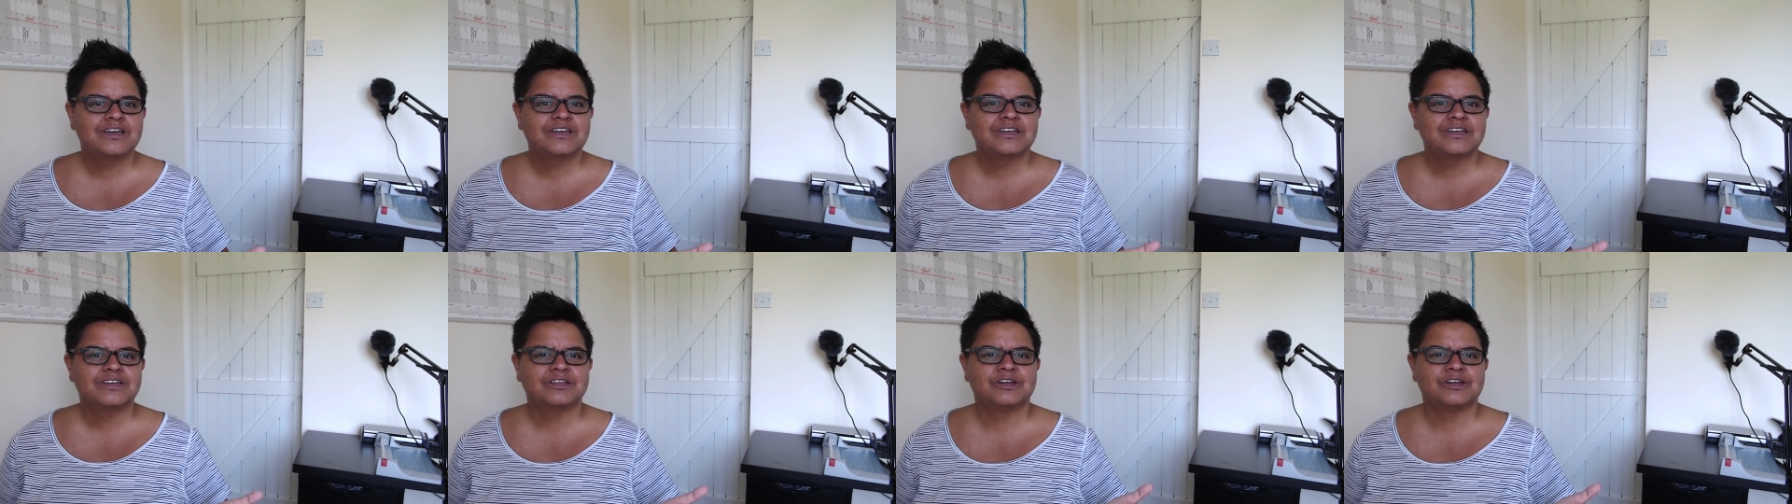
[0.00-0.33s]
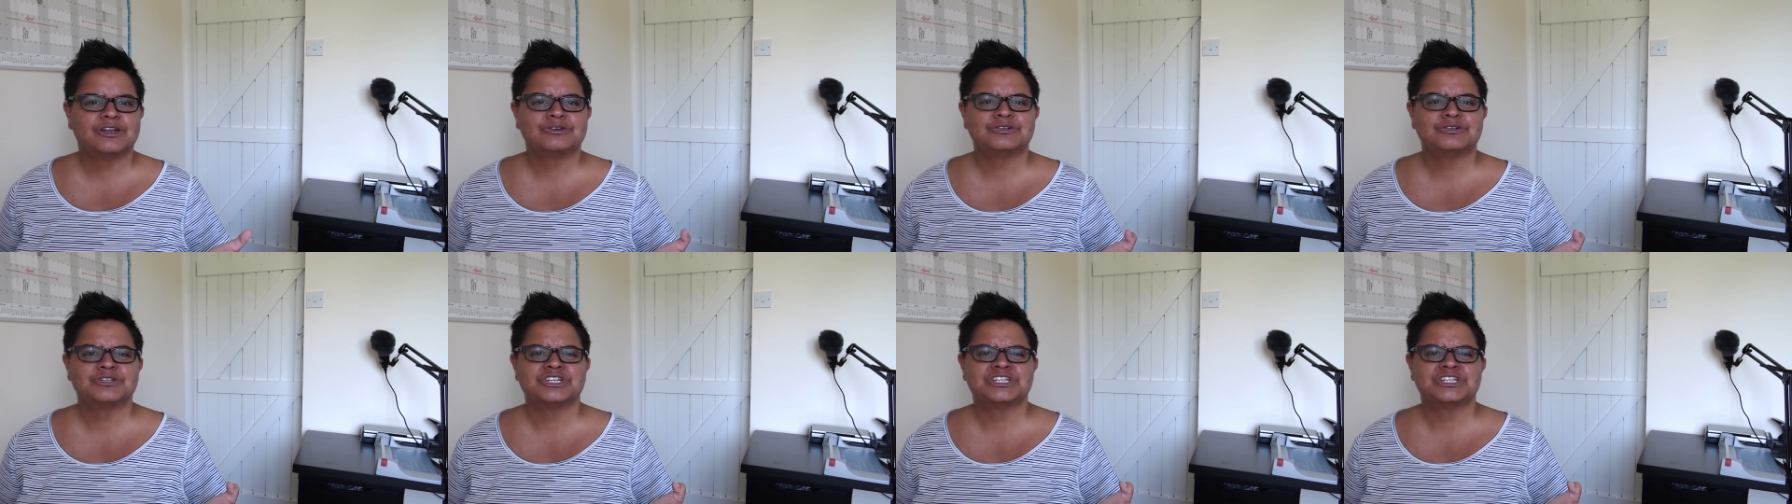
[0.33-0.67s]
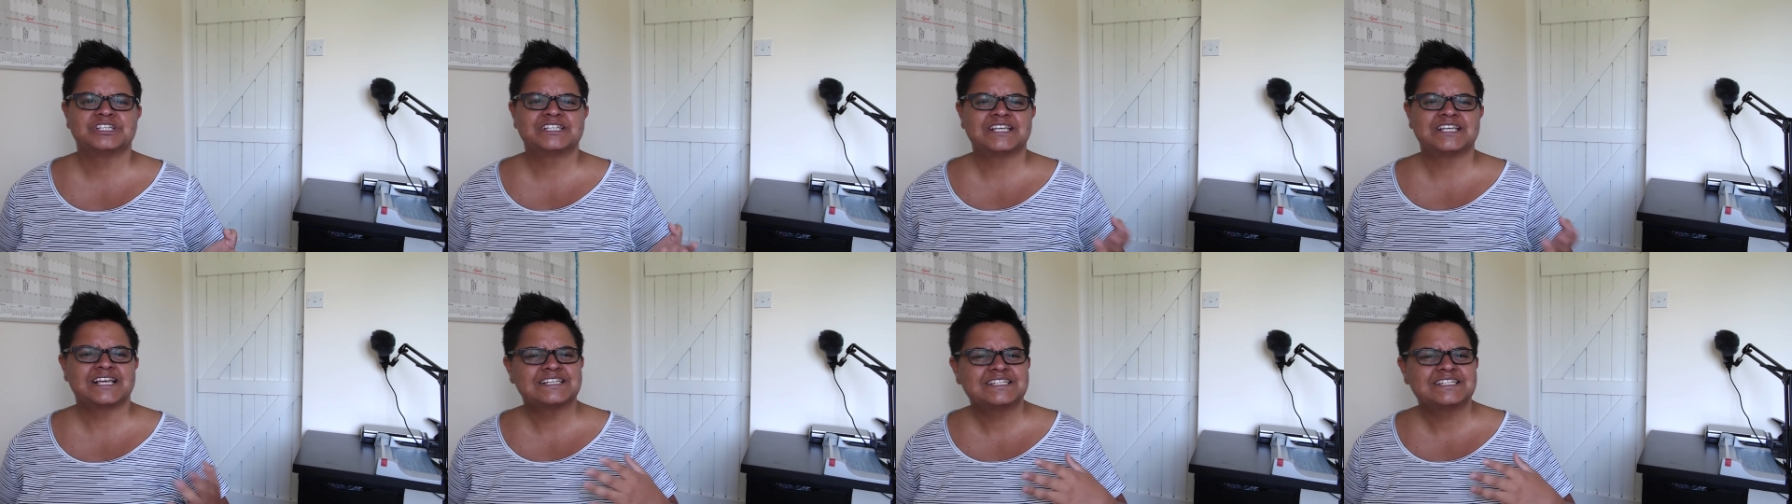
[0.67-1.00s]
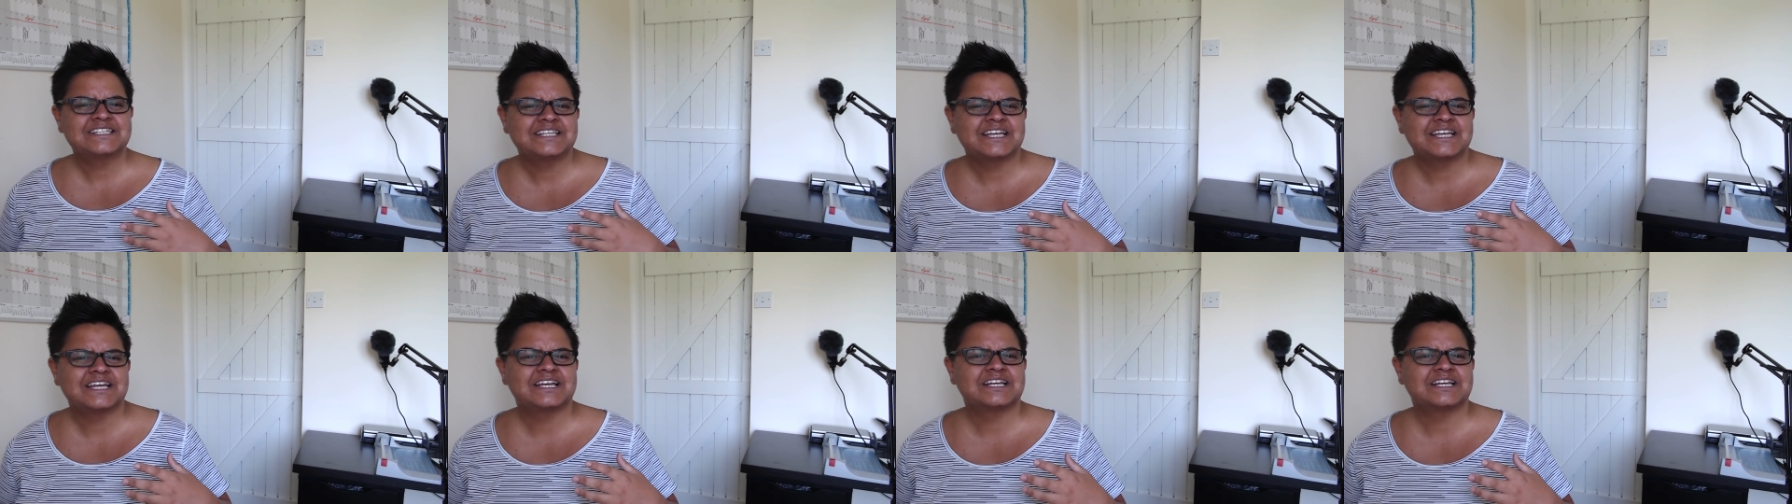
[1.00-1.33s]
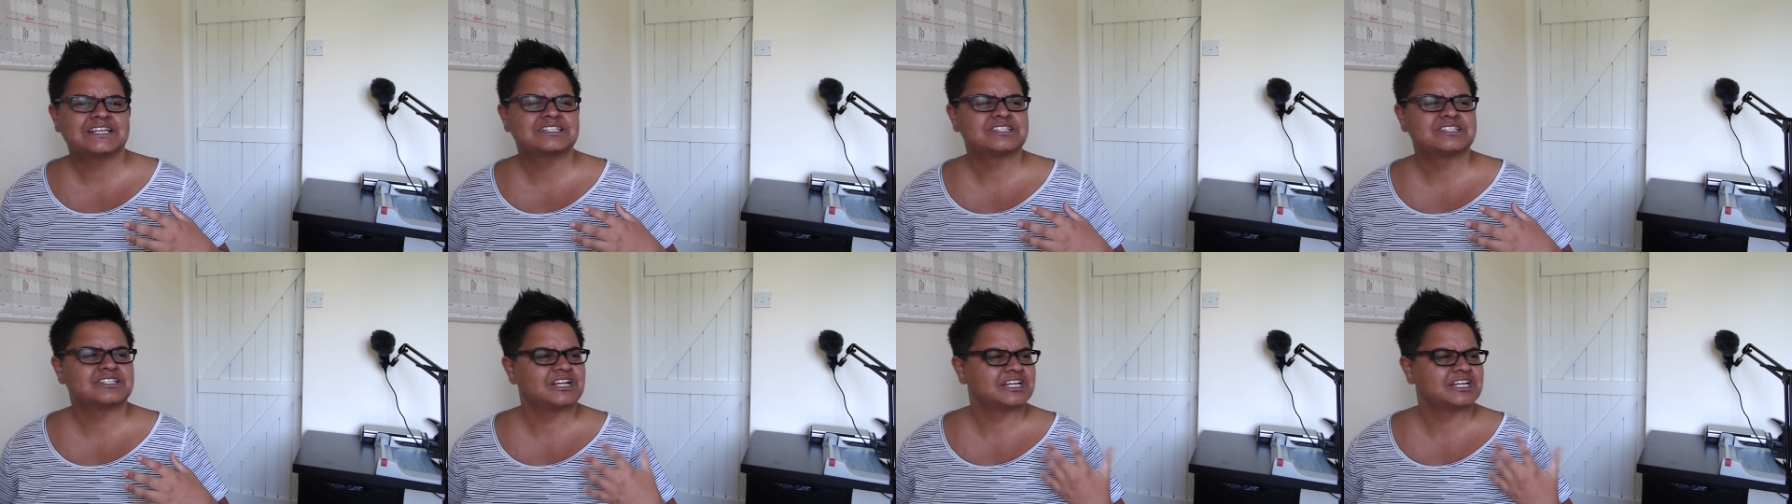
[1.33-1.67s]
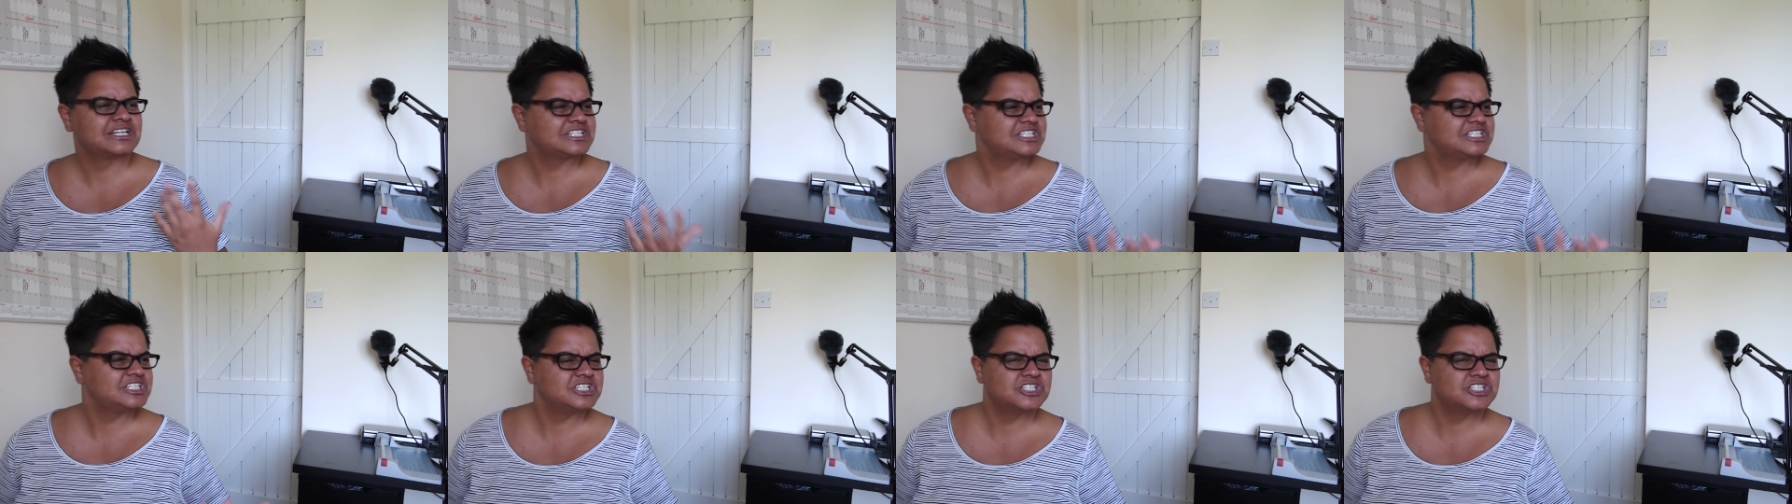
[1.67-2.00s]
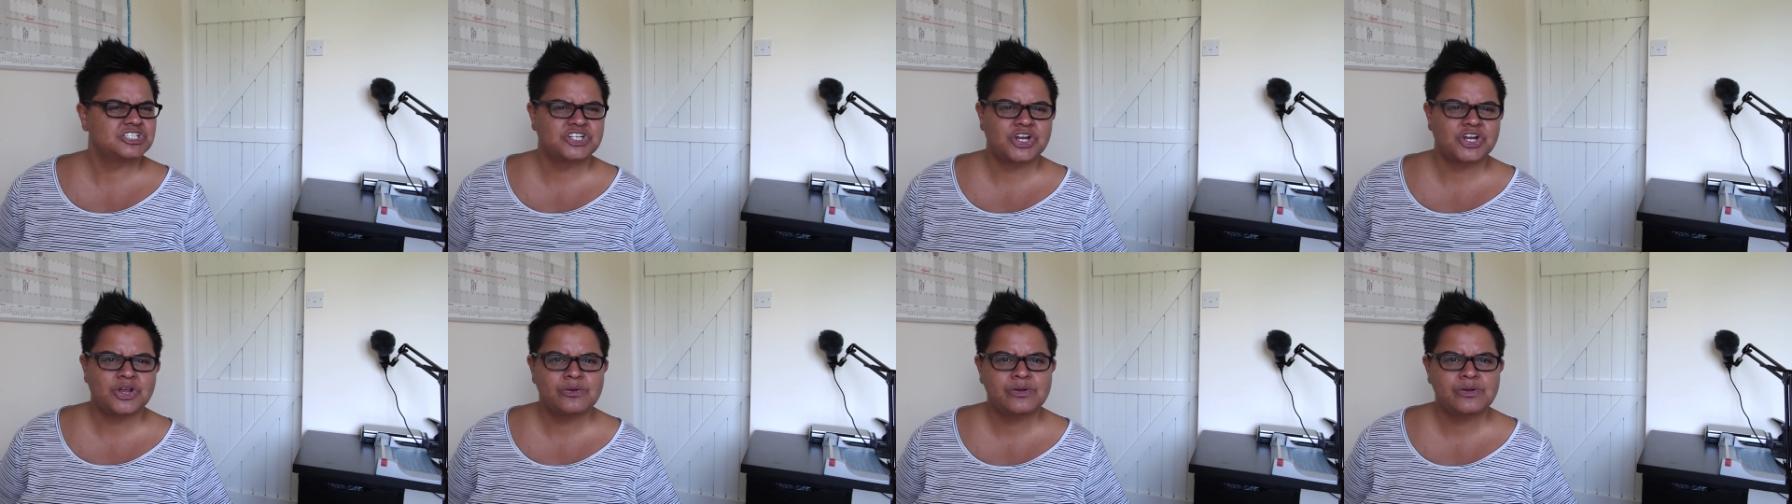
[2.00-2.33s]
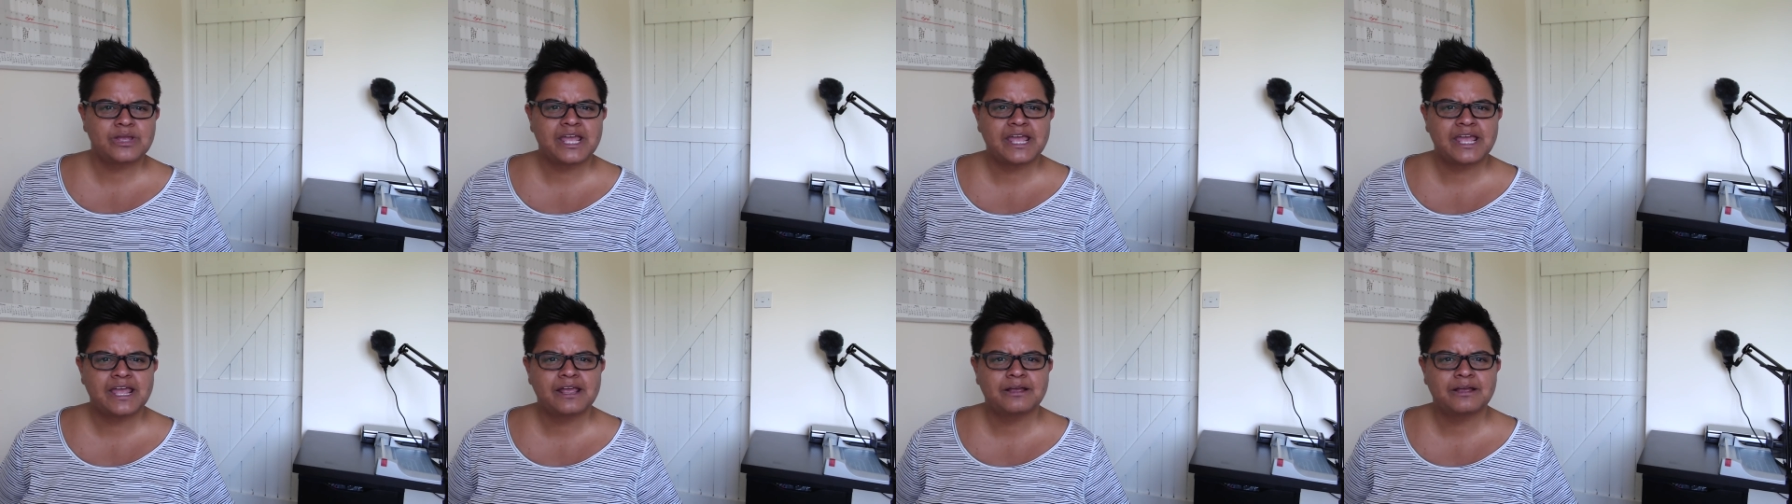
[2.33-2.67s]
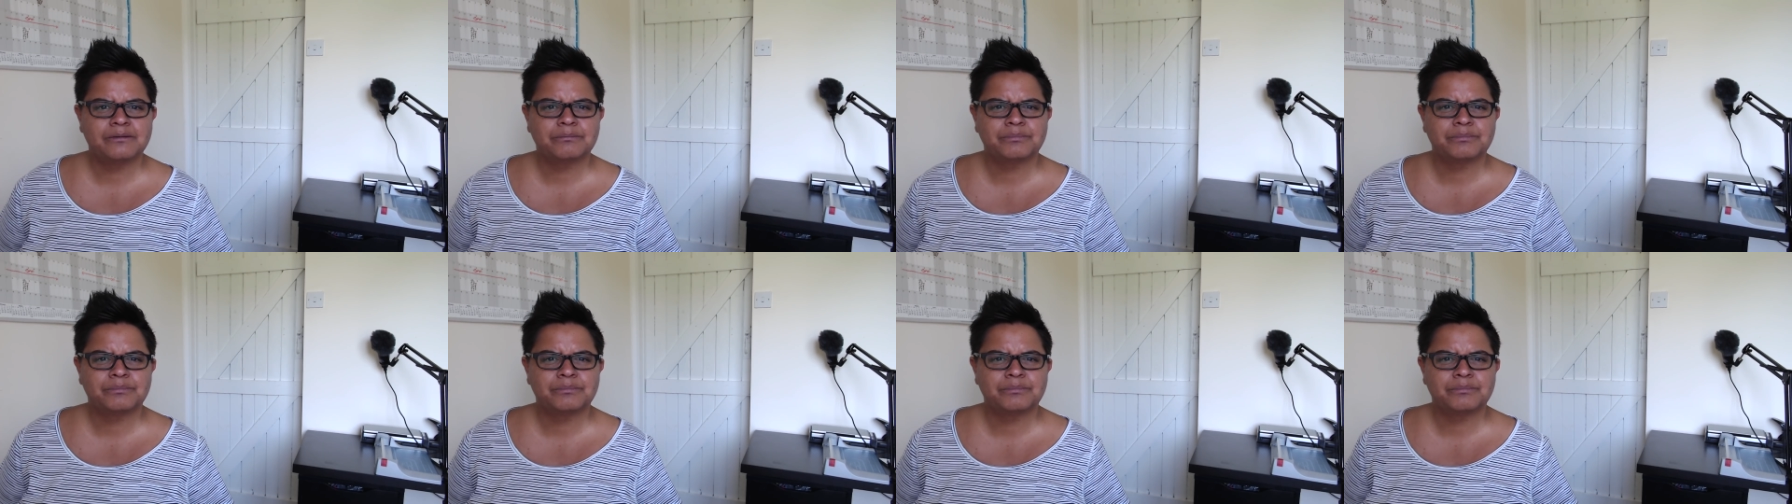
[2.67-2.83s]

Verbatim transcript: you know, she says things like she's joking,